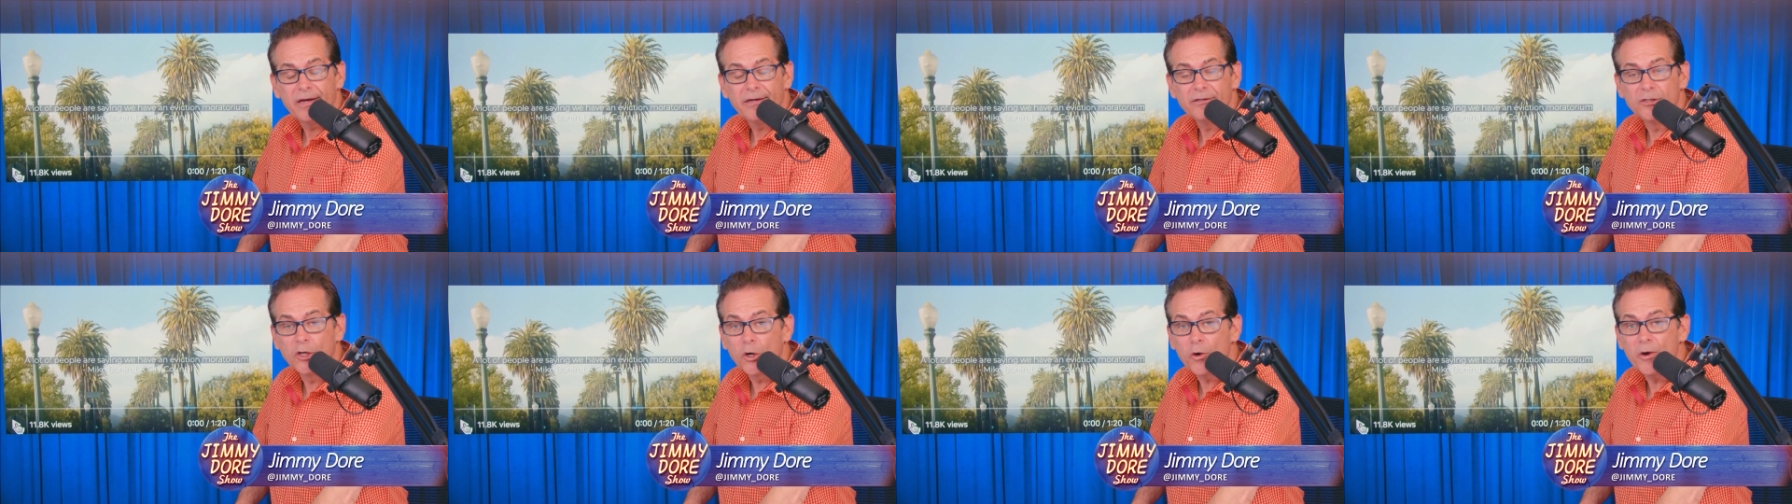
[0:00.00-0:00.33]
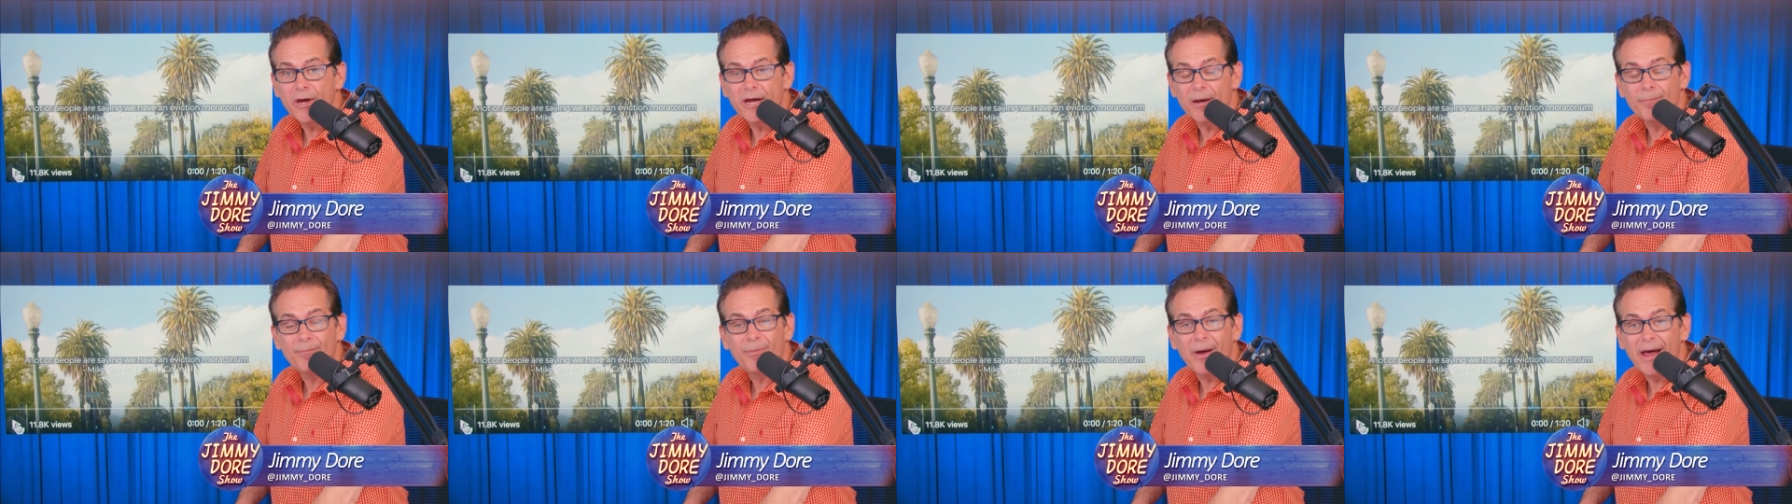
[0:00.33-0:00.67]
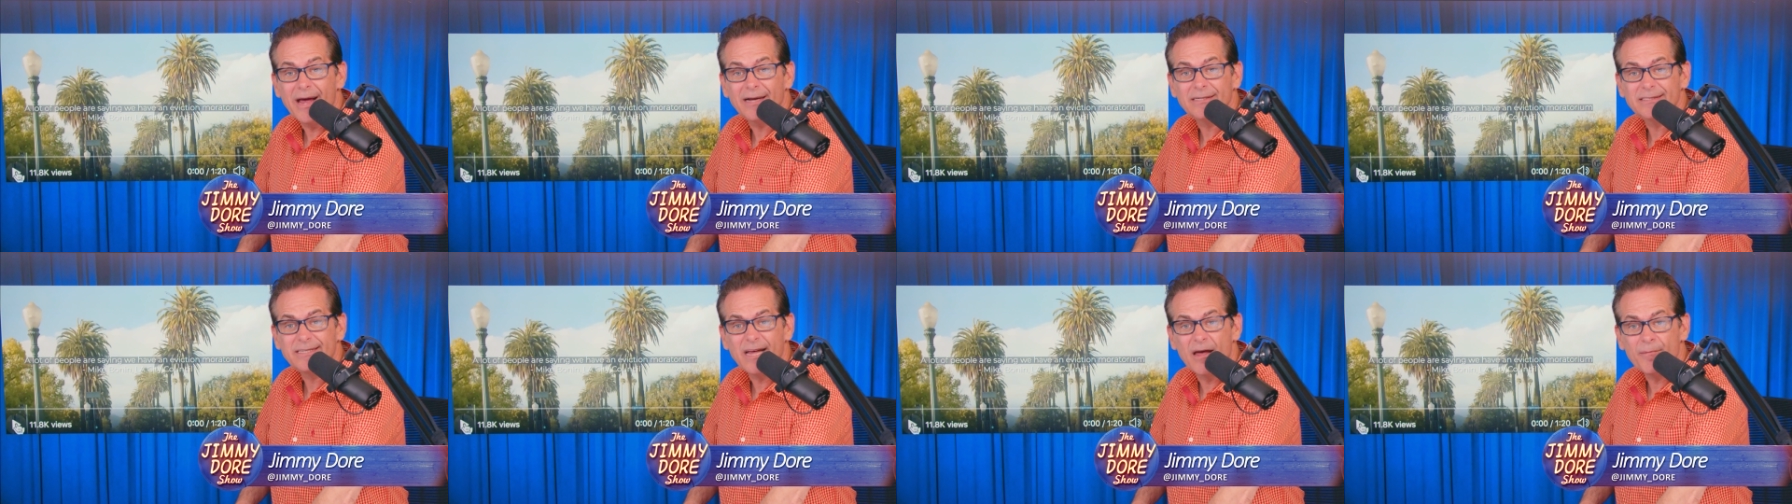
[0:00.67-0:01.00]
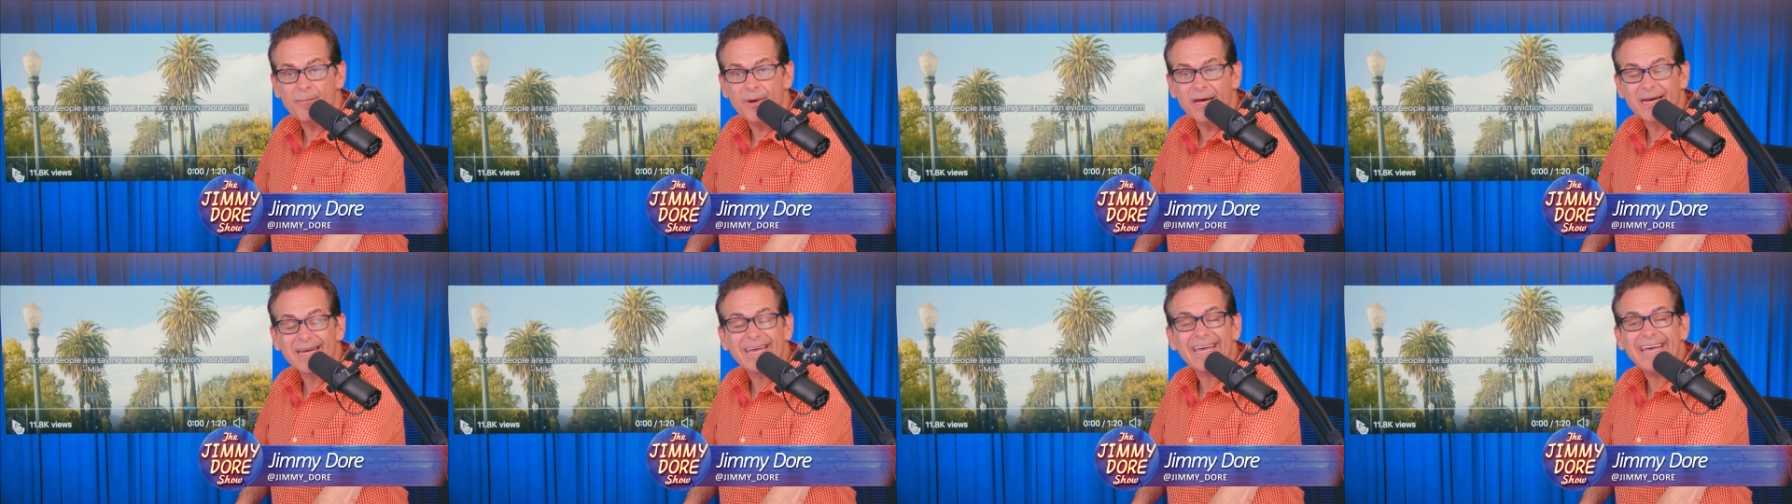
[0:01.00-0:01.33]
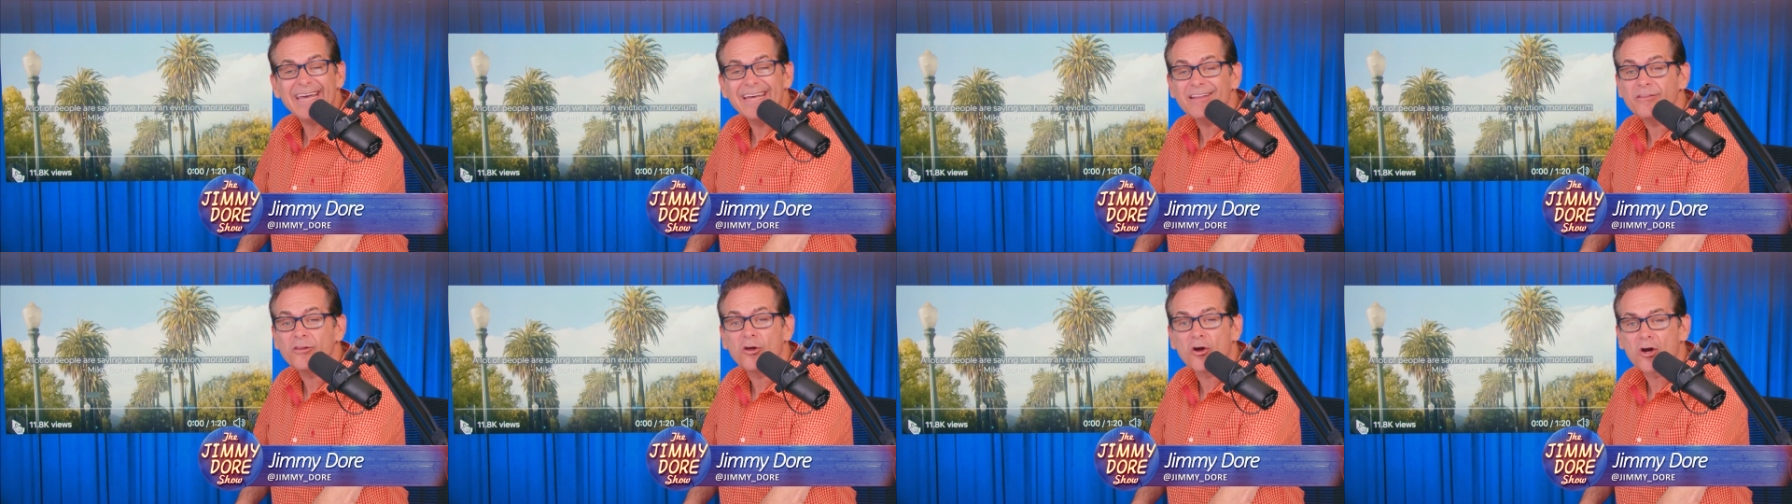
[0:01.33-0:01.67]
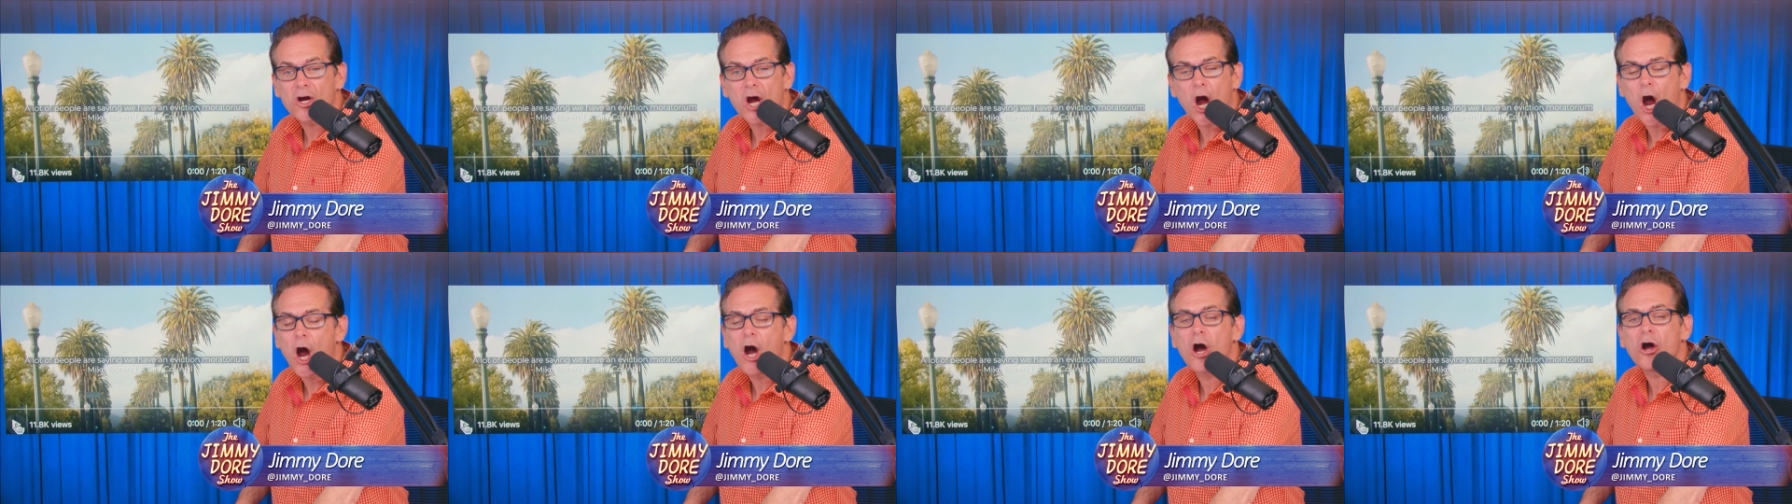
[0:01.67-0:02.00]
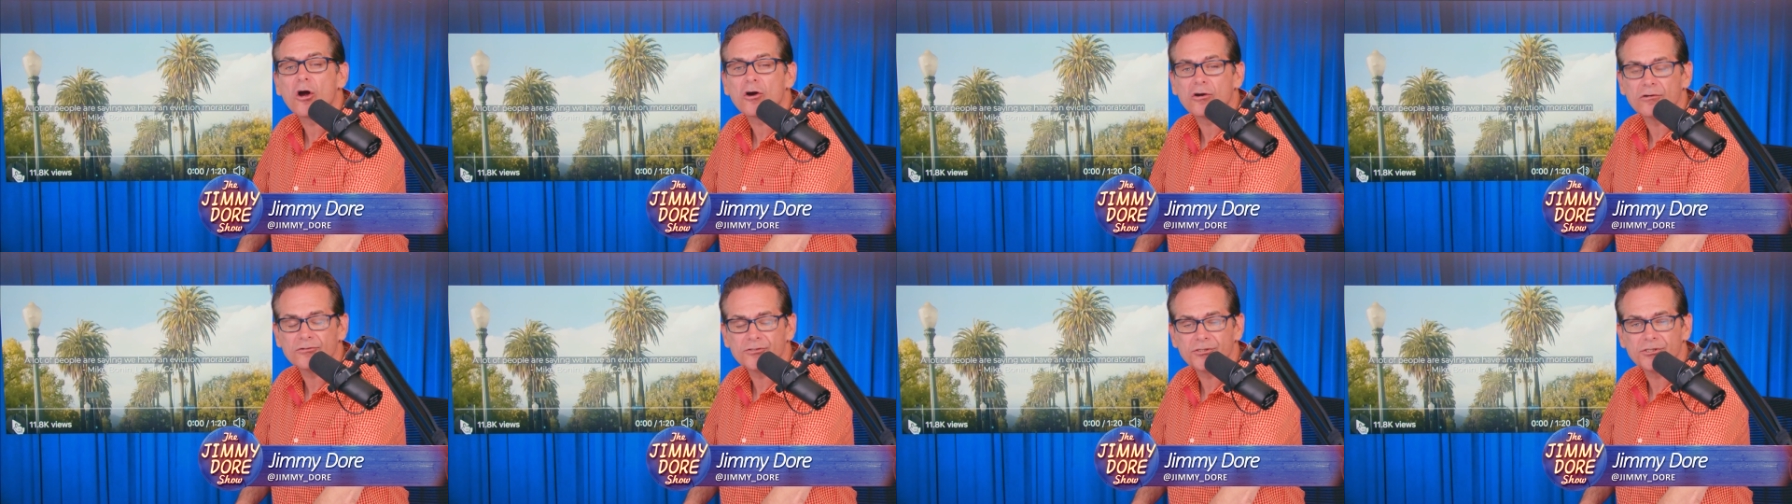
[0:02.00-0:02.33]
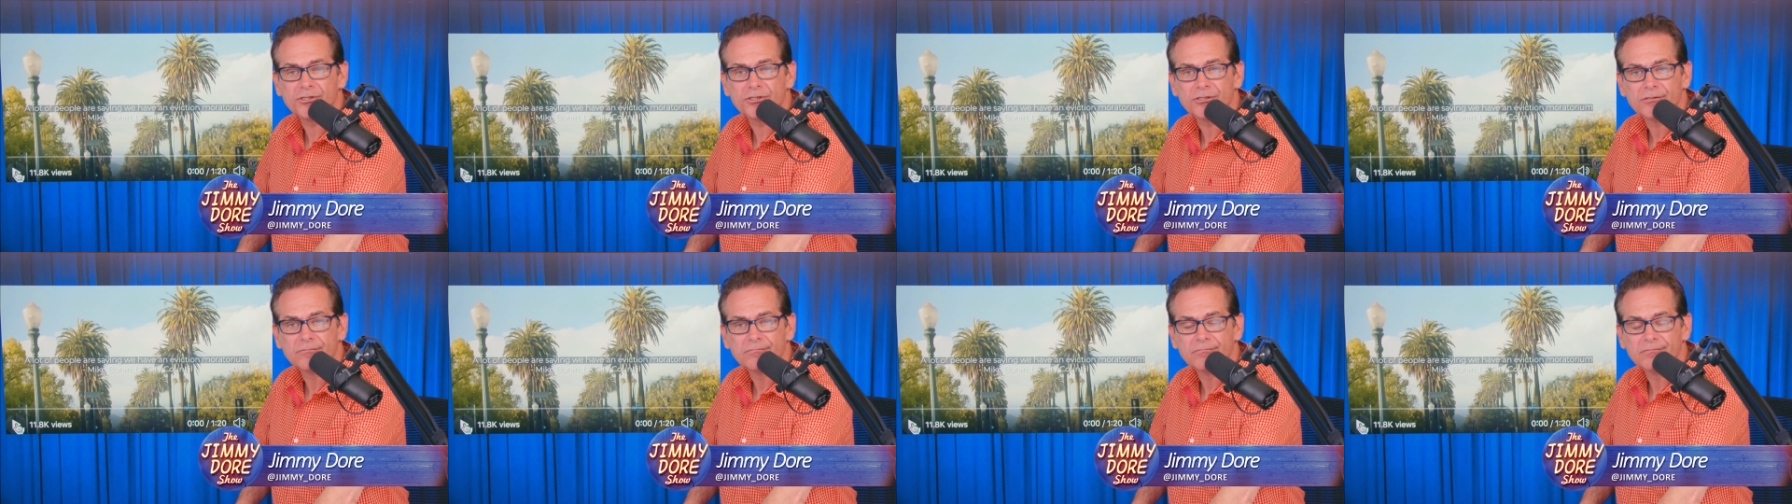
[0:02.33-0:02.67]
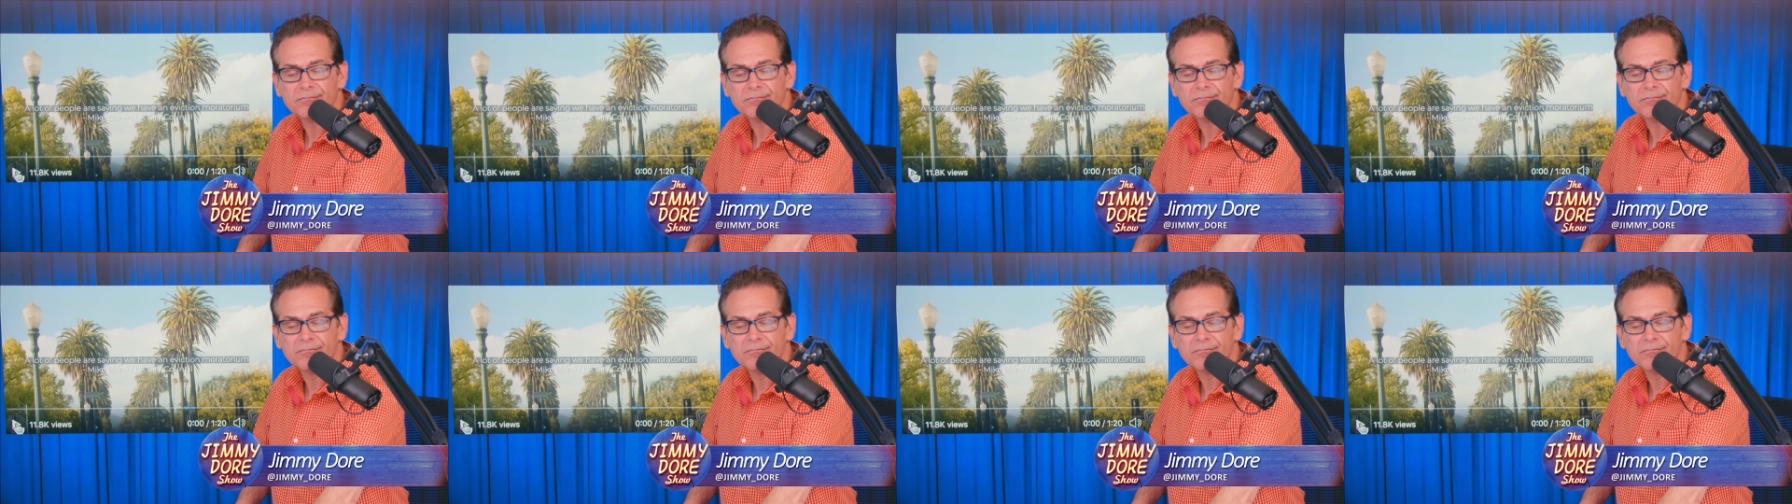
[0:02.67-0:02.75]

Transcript: during a pandemic in their cars